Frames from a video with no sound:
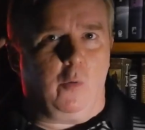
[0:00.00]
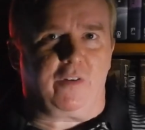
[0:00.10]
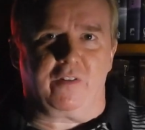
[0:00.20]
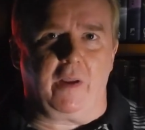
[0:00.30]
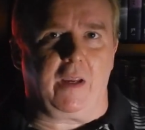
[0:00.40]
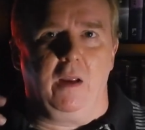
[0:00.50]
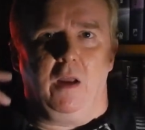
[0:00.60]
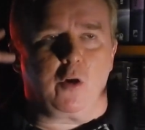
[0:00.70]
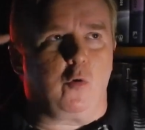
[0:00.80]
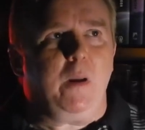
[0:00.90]
is like
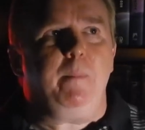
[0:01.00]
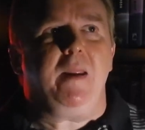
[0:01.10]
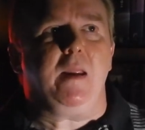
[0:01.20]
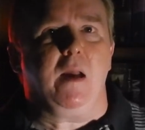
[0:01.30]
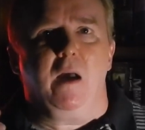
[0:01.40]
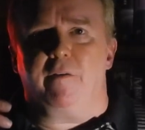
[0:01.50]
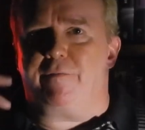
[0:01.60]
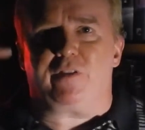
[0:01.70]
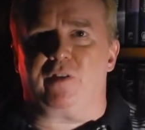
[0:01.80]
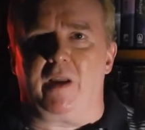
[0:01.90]
creepy,
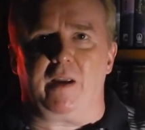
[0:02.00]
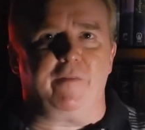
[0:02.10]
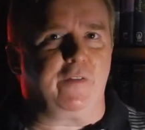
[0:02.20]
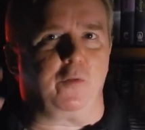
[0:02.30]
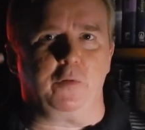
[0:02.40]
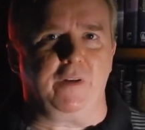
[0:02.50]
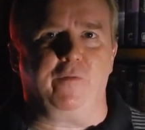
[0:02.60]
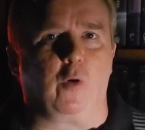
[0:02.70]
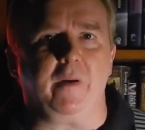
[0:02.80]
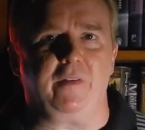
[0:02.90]
fish-like physical
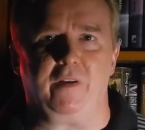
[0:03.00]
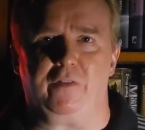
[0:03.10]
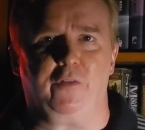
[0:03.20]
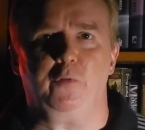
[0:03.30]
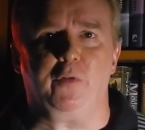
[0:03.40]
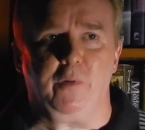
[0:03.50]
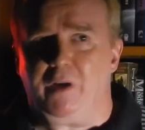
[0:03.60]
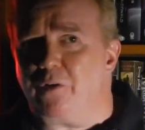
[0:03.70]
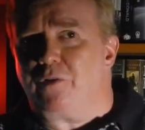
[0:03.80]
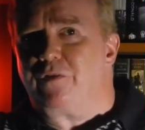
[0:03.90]
deformities due to
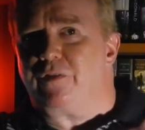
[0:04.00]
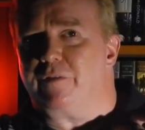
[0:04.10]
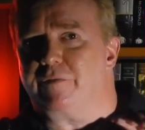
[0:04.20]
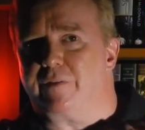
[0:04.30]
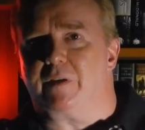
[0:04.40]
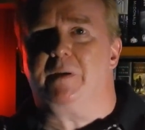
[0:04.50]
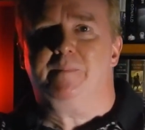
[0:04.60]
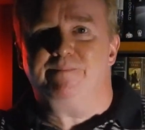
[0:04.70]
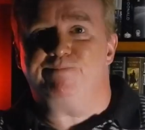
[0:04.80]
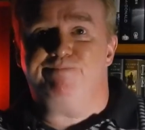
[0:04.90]
years of
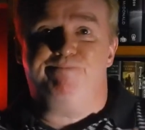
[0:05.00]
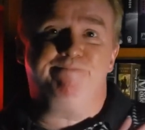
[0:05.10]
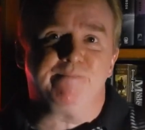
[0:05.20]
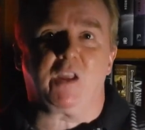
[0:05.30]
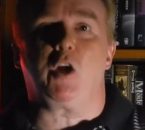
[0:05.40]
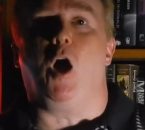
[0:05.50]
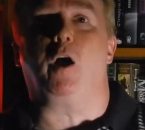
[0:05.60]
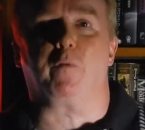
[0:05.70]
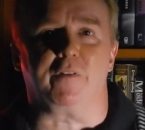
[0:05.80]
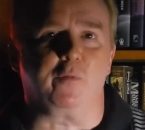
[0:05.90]

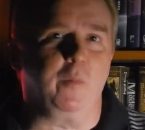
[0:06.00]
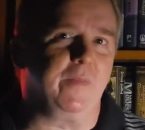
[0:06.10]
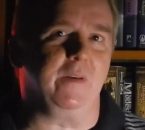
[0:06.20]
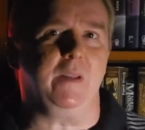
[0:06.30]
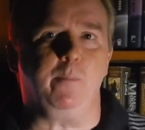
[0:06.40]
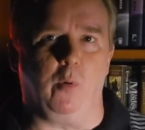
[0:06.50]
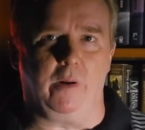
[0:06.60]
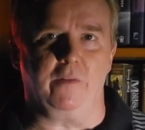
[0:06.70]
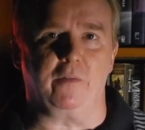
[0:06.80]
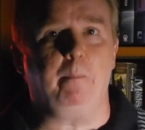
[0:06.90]
congress with the deep
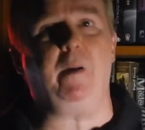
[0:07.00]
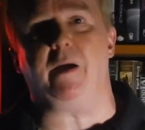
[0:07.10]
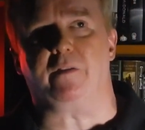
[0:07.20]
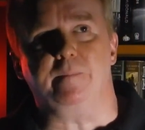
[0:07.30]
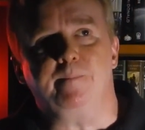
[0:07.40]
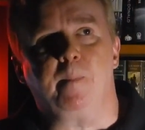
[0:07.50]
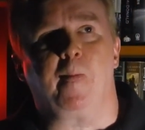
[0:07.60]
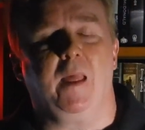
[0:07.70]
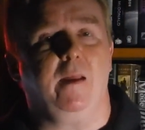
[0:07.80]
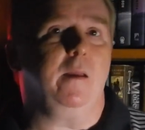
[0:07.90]
ones. But
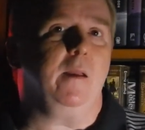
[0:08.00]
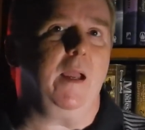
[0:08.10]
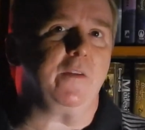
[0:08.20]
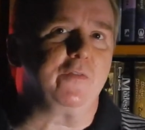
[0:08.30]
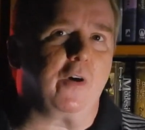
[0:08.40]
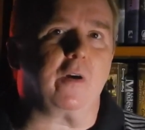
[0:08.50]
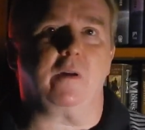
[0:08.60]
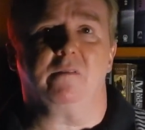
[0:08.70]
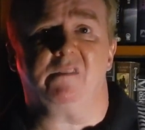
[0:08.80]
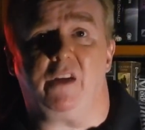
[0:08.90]
as
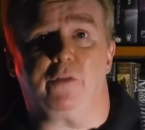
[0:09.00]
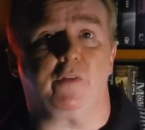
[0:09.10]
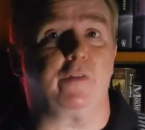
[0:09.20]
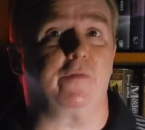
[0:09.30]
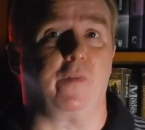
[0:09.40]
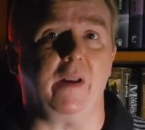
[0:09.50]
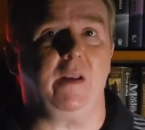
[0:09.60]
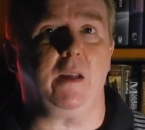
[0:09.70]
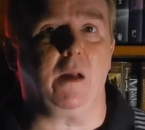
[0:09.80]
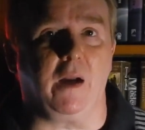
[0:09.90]
dark, dangerous,
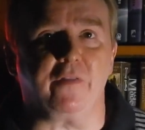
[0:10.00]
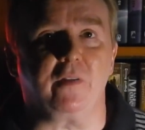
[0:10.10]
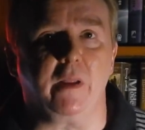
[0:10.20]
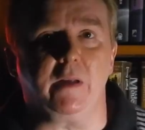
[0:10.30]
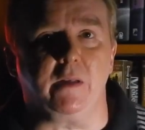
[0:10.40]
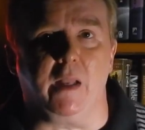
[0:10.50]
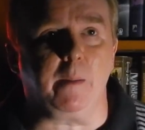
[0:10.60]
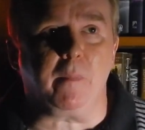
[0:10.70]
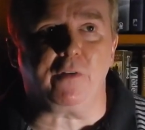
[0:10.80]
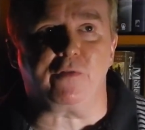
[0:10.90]
frightening, isolated,
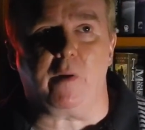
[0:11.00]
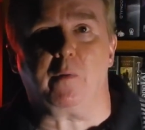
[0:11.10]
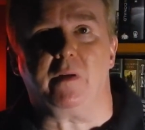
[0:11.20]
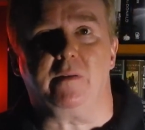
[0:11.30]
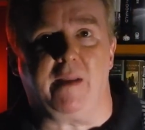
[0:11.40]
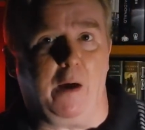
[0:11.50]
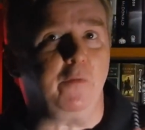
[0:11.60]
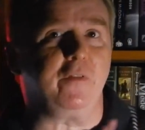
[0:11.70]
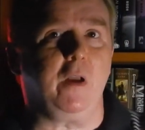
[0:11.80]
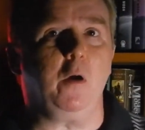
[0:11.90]
nightmare-shrouded
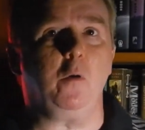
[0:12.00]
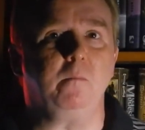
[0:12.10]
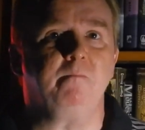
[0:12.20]
towns go,